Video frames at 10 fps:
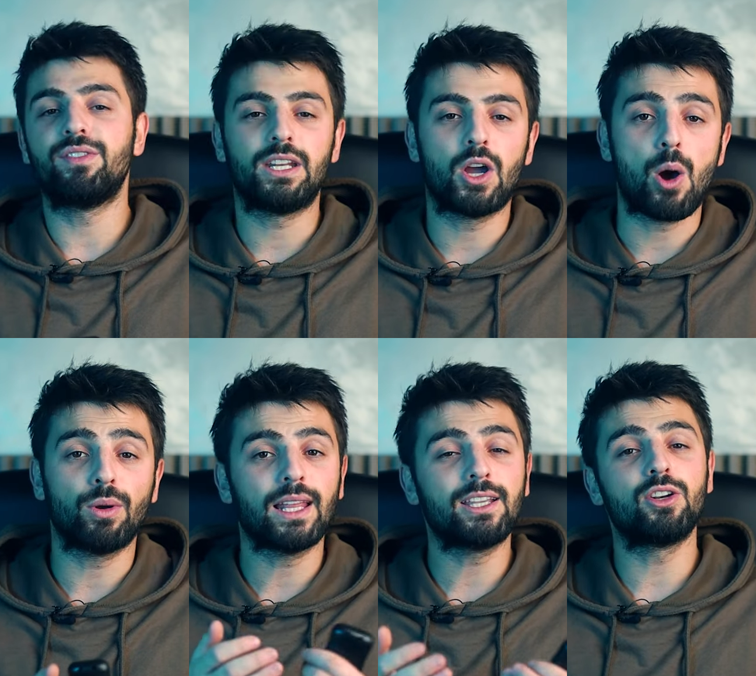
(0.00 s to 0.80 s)
the video, I
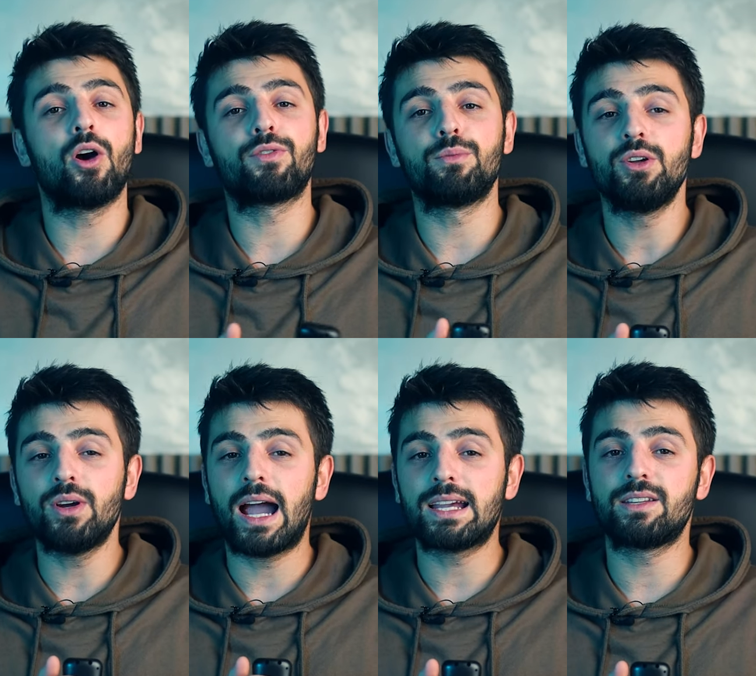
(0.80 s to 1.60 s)
would like to know from you
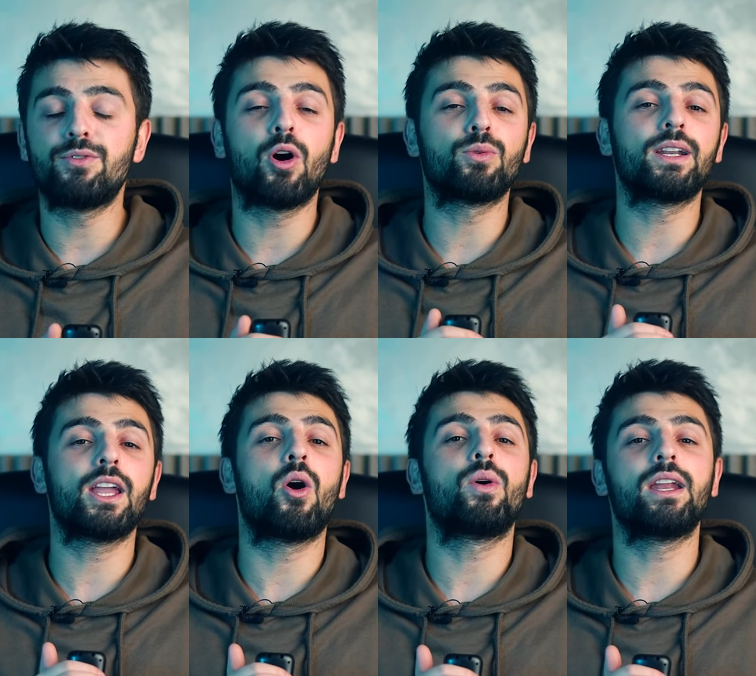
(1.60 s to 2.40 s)
guys if you
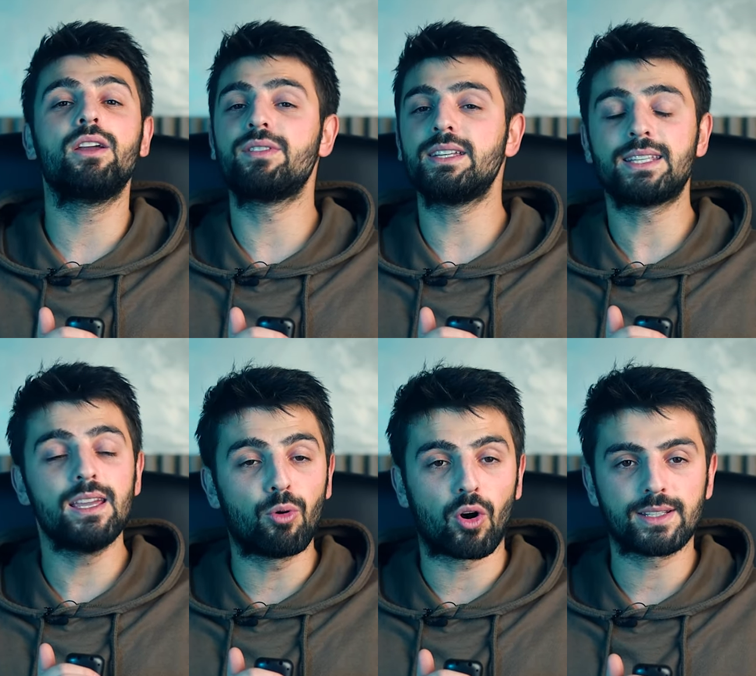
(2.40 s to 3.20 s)
already own any of these
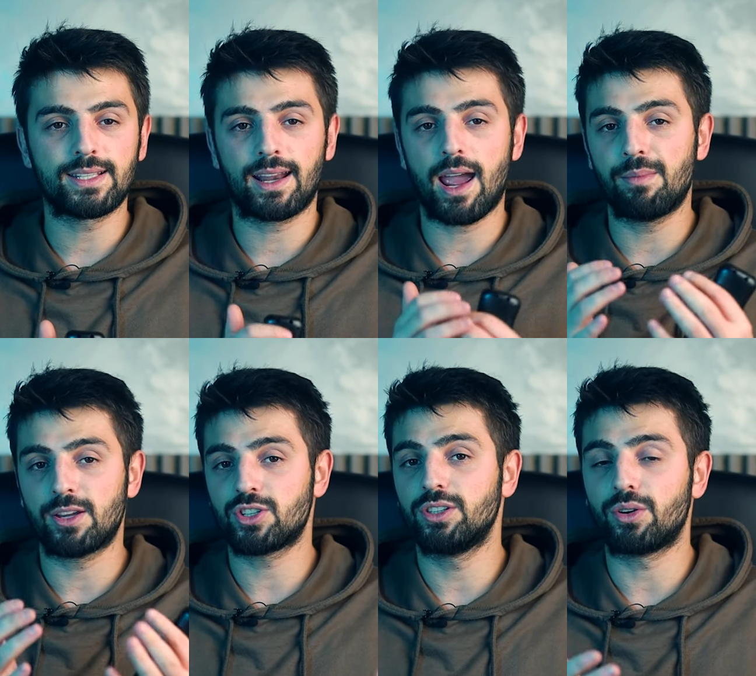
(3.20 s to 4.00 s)
keyboards that I
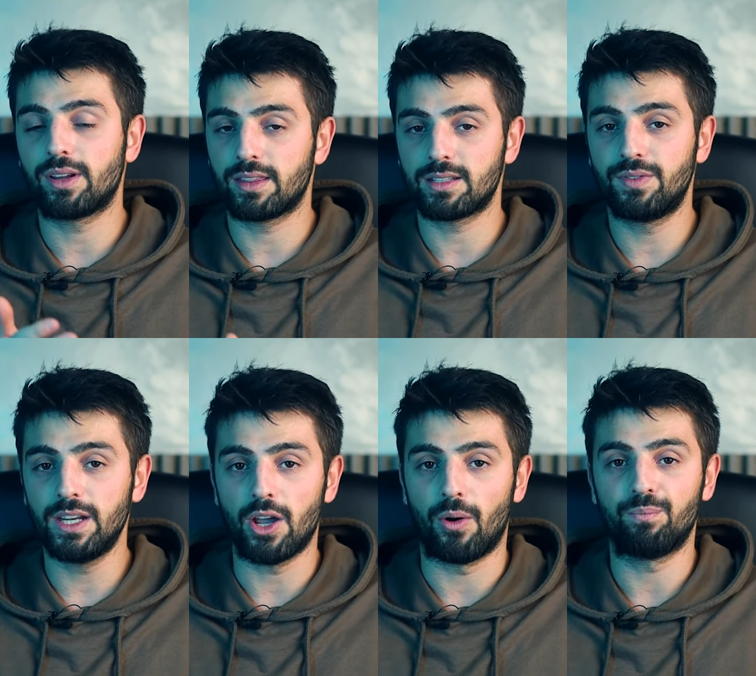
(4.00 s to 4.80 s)
mentioned during this
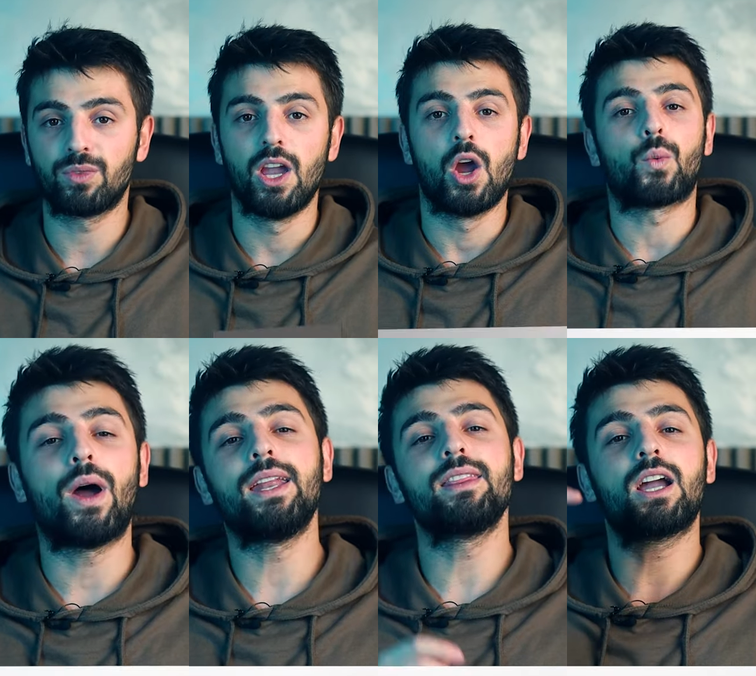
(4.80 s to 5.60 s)
video.
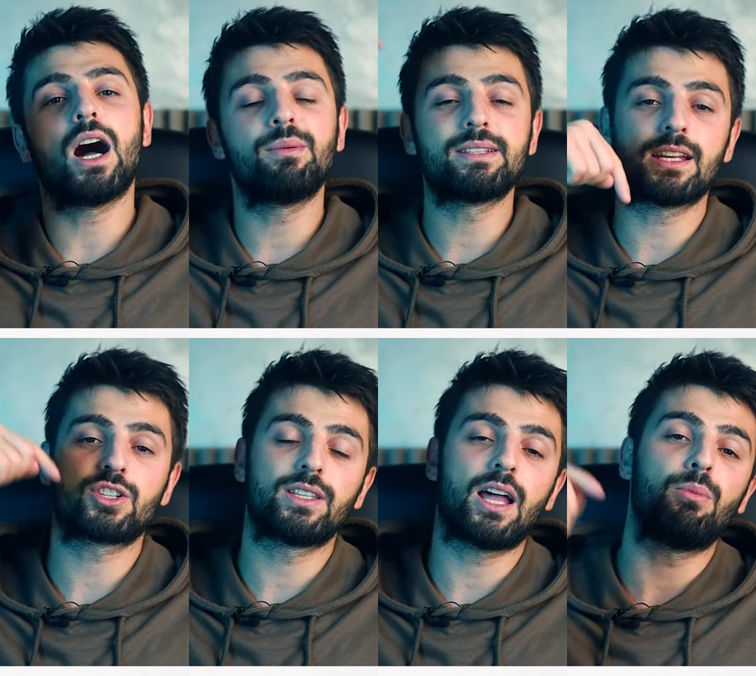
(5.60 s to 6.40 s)
Write in the comment
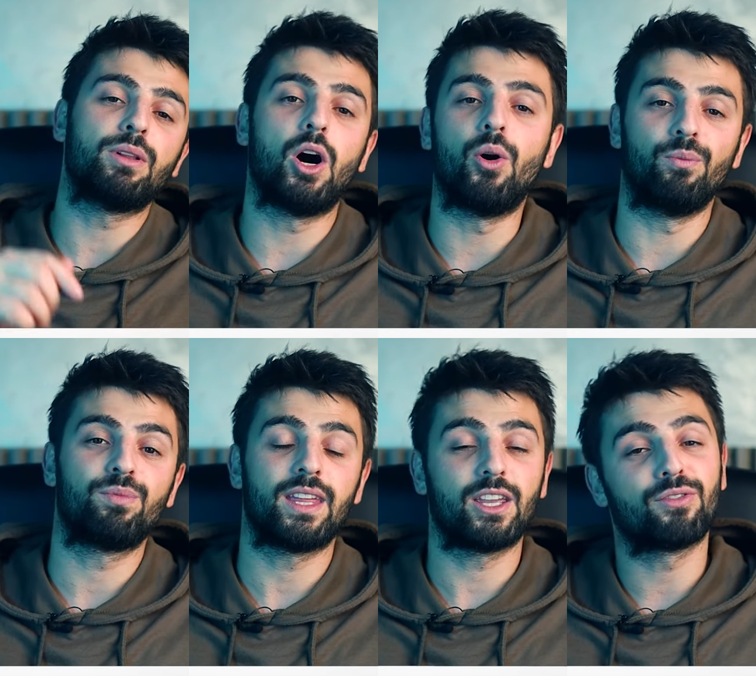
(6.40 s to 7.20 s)
section down below.
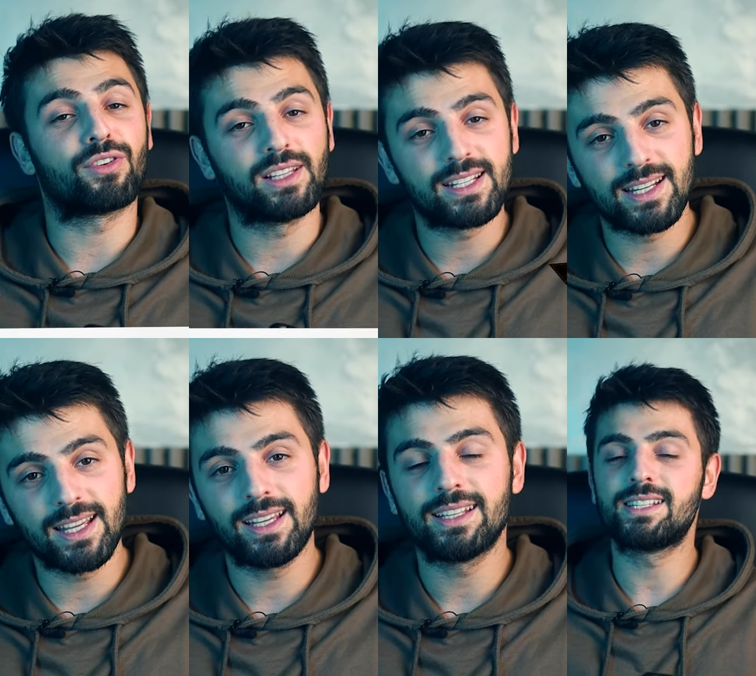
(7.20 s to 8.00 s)
Thank you for
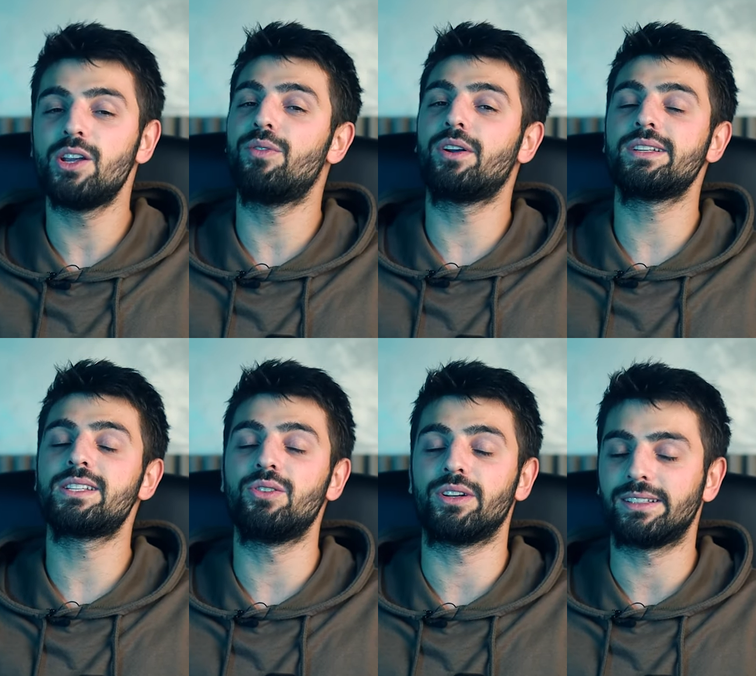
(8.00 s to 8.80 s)
listening, see you very
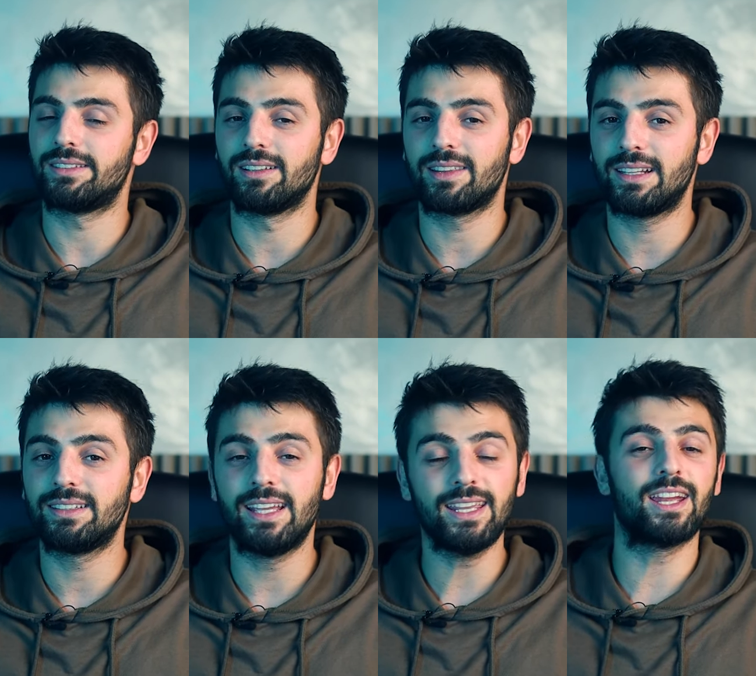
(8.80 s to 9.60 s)
soon. Until
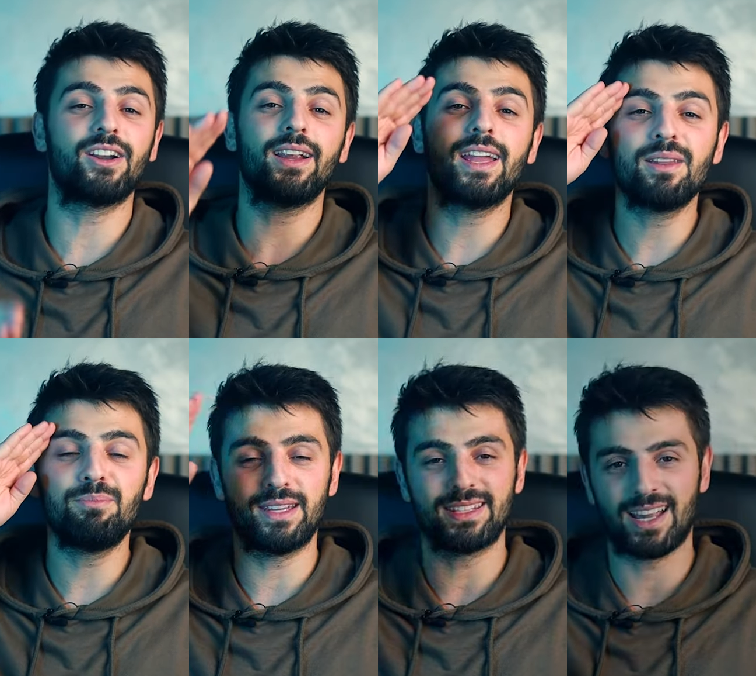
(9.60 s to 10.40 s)
then, take care
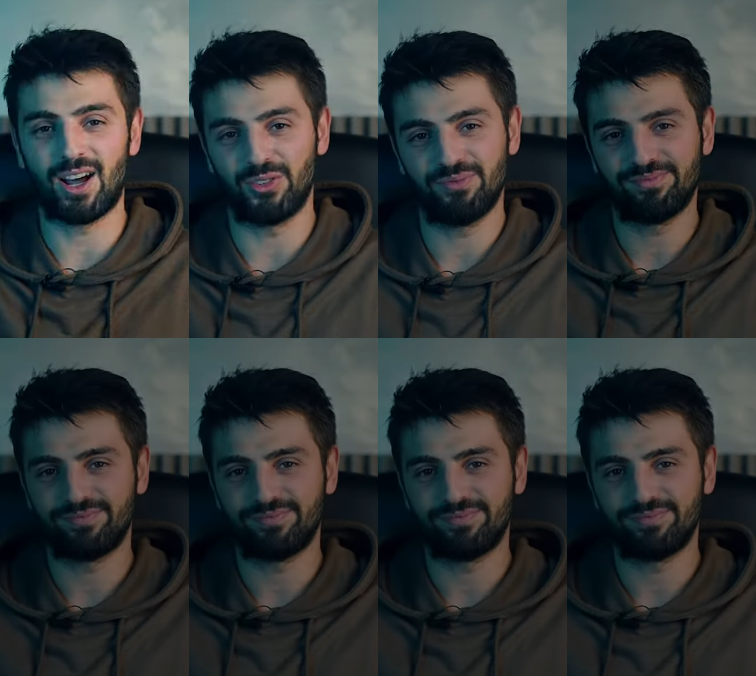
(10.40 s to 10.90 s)
and peace out.